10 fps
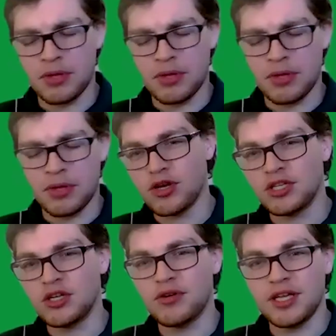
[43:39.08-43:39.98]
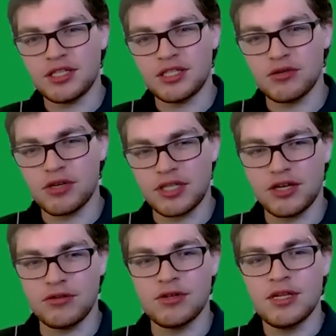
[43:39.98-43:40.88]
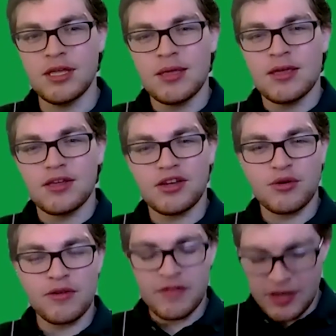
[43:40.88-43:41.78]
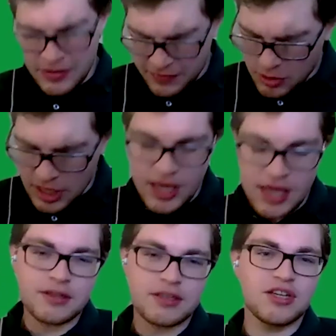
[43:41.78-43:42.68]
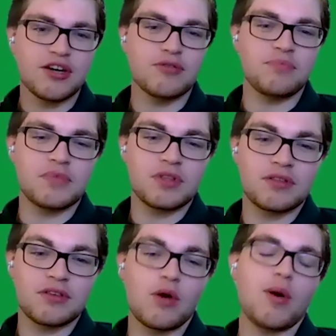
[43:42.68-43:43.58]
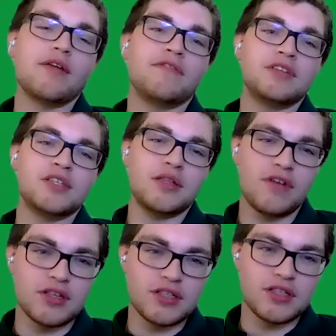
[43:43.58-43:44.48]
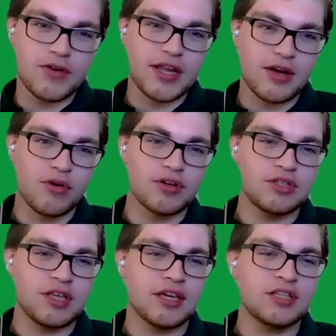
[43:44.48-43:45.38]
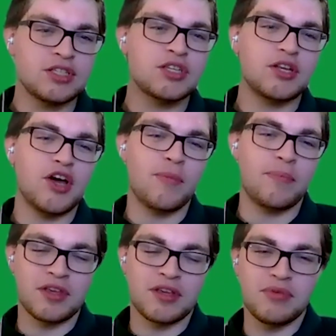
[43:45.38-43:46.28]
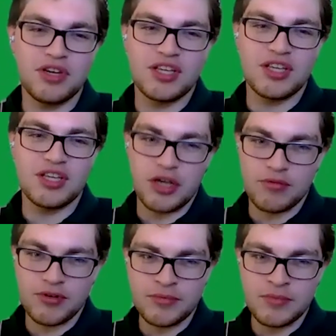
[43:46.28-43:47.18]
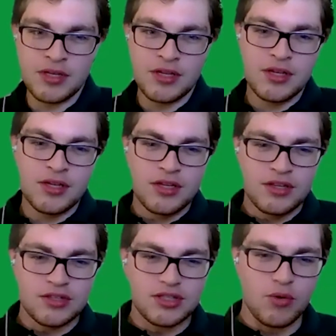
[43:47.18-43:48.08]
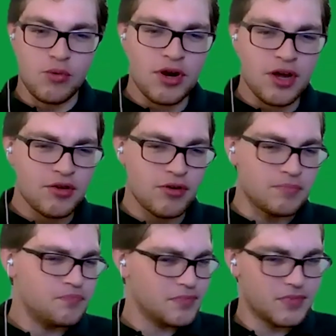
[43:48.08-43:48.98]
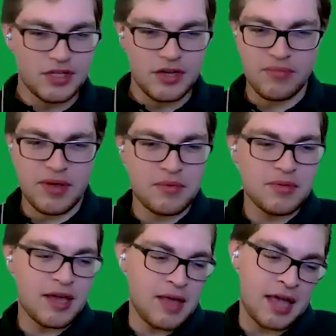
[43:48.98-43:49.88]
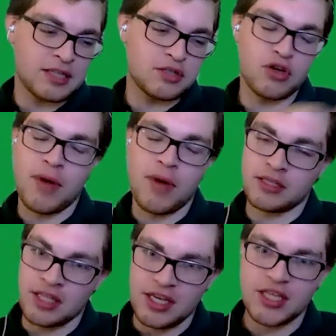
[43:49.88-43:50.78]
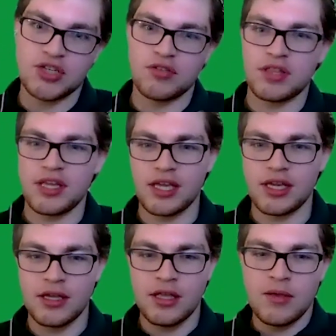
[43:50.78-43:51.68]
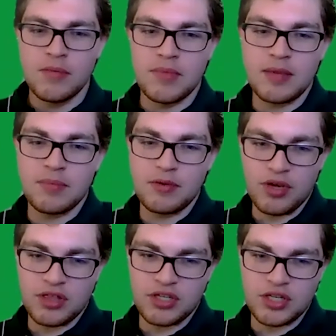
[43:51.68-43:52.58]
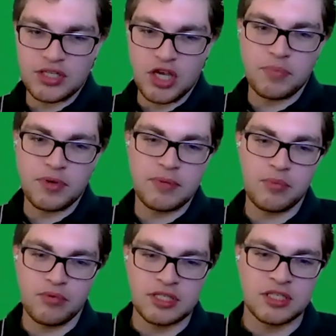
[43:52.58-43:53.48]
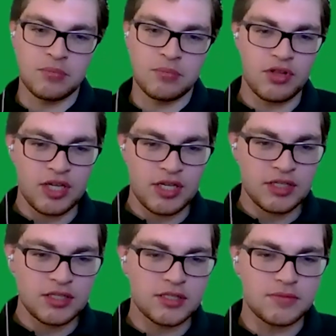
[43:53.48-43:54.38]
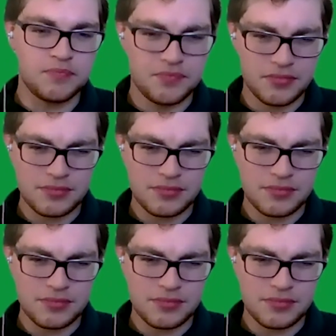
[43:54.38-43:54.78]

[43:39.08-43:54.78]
places are good to donate to? Because I know, even if you can't, go out and physically volunteer right now, it's just good to help the community in general. So what other different, maybe that has to go back to the nature thing, maybe with just helping people with disabilities?